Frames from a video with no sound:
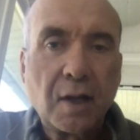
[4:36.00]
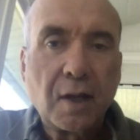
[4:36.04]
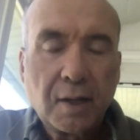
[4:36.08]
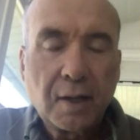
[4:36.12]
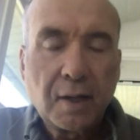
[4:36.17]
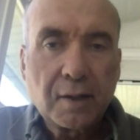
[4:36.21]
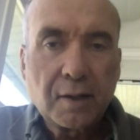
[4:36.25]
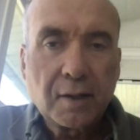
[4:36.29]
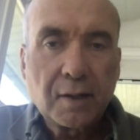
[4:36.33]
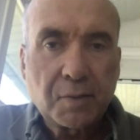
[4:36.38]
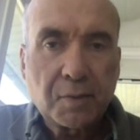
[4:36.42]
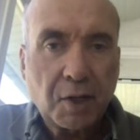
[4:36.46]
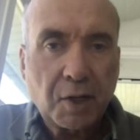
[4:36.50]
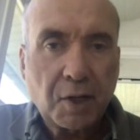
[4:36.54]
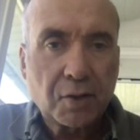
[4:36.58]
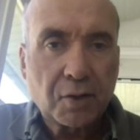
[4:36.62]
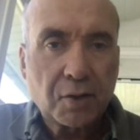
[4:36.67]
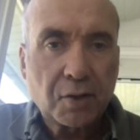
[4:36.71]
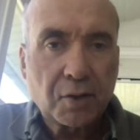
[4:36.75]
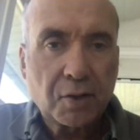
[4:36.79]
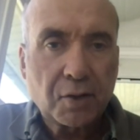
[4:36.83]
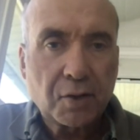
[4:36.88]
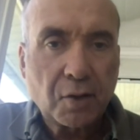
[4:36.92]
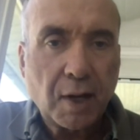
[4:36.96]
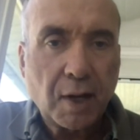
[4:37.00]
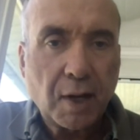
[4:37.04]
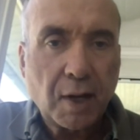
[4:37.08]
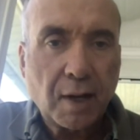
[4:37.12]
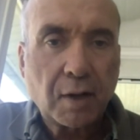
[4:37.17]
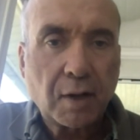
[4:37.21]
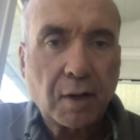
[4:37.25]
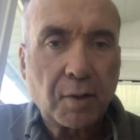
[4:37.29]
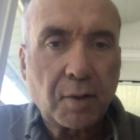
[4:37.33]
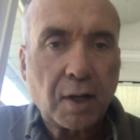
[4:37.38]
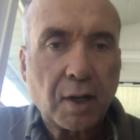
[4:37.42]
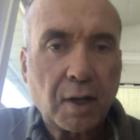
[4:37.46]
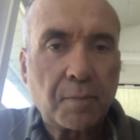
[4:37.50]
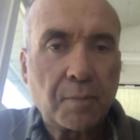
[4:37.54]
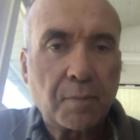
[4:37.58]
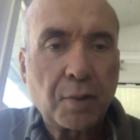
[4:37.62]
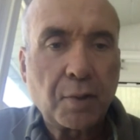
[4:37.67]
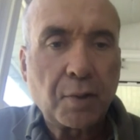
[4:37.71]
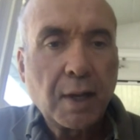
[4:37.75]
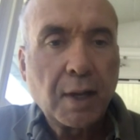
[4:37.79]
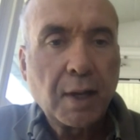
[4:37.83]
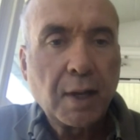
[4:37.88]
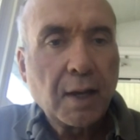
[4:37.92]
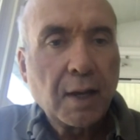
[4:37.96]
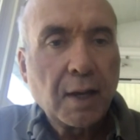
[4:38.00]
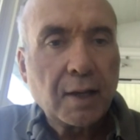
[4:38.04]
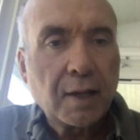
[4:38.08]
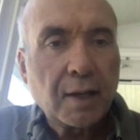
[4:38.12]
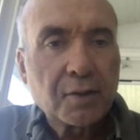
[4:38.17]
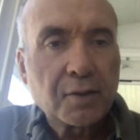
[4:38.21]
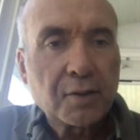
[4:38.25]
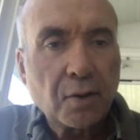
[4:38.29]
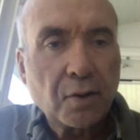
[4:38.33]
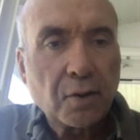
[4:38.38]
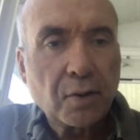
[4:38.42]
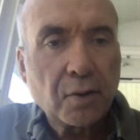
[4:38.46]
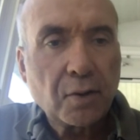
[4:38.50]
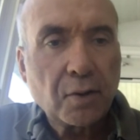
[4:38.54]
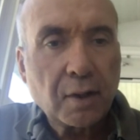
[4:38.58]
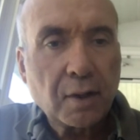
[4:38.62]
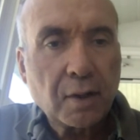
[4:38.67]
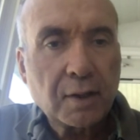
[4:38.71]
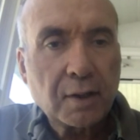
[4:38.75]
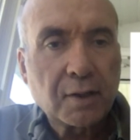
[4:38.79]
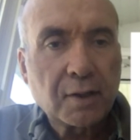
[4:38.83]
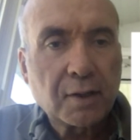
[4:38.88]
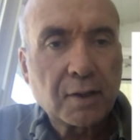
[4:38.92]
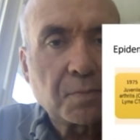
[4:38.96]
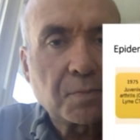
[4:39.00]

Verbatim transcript: speakers that we have coming up. And so let's just